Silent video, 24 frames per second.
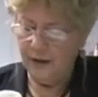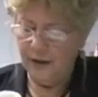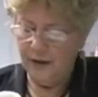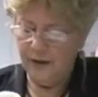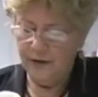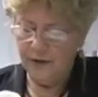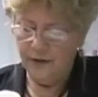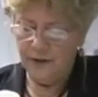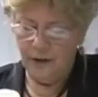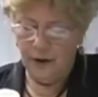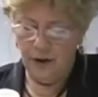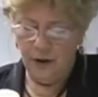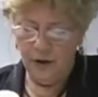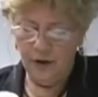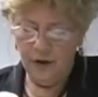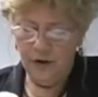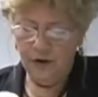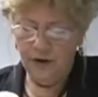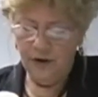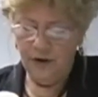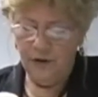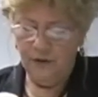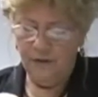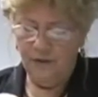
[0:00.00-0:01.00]
and is the
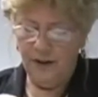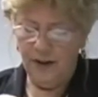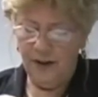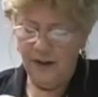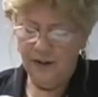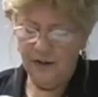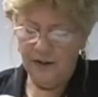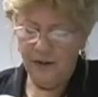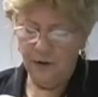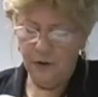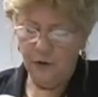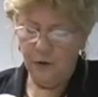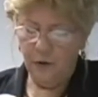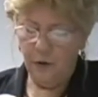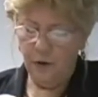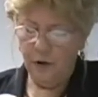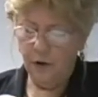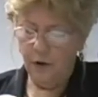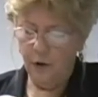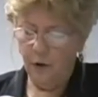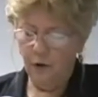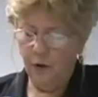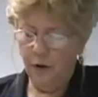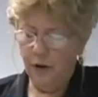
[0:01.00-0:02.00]
largest and fastest
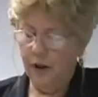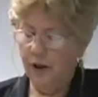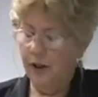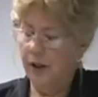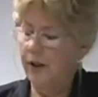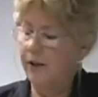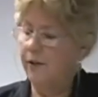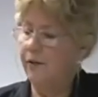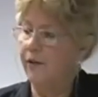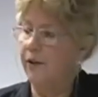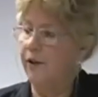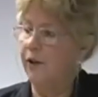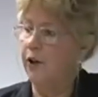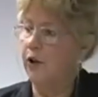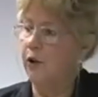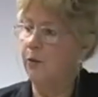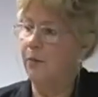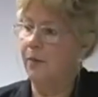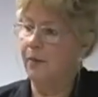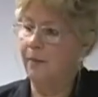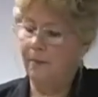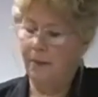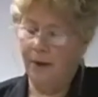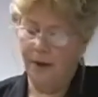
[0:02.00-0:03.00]
growing organ of the
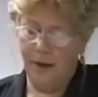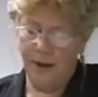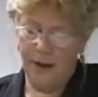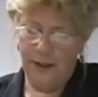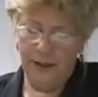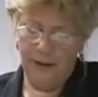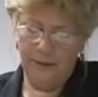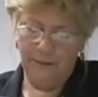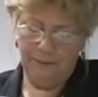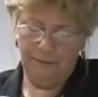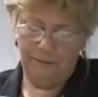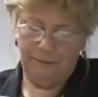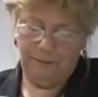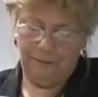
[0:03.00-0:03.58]
human body.